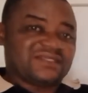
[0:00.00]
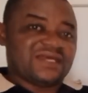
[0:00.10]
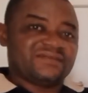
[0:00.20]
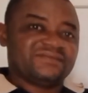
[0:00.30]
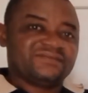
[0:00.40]

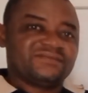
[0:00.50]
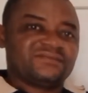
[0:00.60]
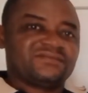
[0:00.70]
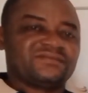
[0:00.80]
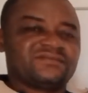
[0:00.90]
that
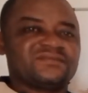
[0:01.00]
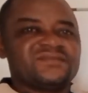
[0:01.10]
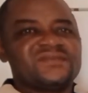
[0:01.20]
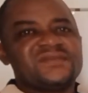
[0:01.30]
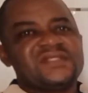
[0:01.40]

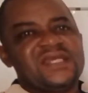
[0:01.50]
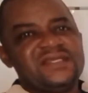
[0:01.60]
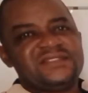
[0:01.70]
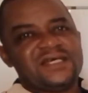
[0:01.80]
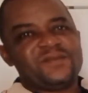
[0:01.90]

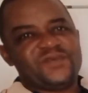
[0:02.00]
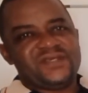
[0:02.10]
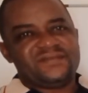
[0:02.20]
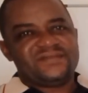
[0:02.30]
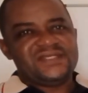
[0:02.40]

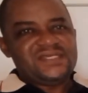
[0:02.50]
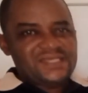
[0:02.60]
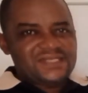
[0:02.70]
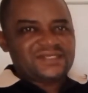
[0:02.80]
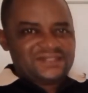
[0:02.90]
enthalpy
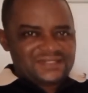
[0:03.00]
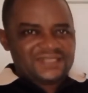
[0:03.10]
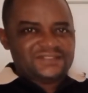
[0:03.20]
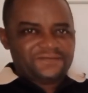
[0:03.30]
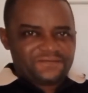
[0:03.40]
is a
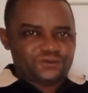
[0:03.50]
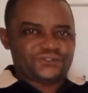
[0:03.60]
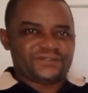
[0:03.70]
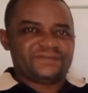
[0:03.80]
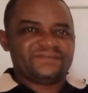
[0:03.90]
state
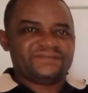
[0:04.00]
function.